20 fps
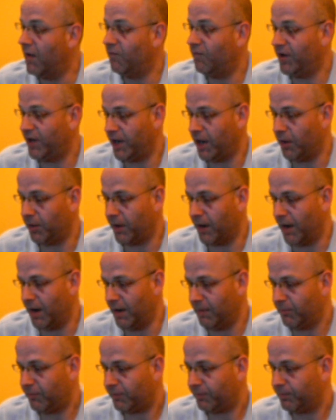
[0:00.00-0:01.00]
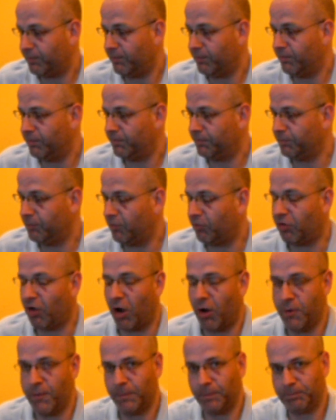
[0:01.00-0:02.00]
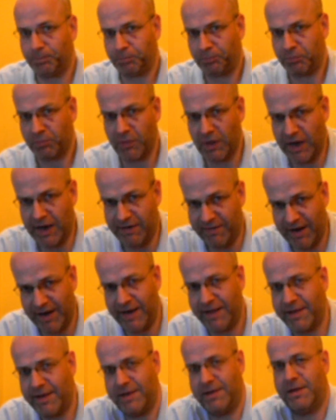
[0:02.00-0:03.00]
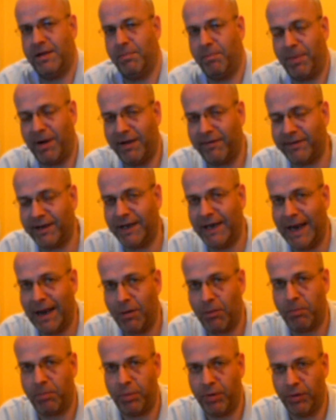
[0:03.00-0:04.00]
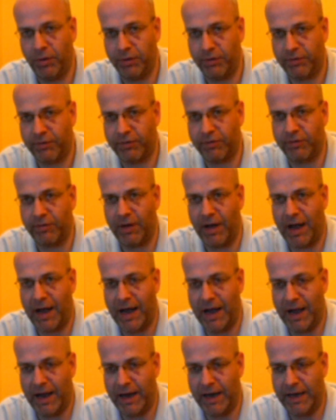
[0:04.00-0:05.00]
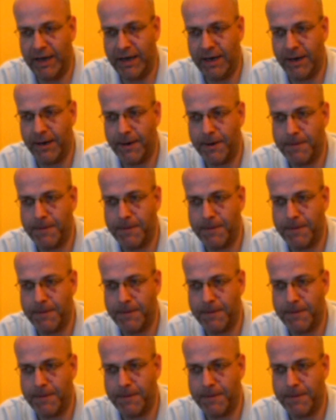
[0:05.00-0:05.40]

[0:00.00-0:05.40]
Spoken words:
video games. So it's anything that basically outputs a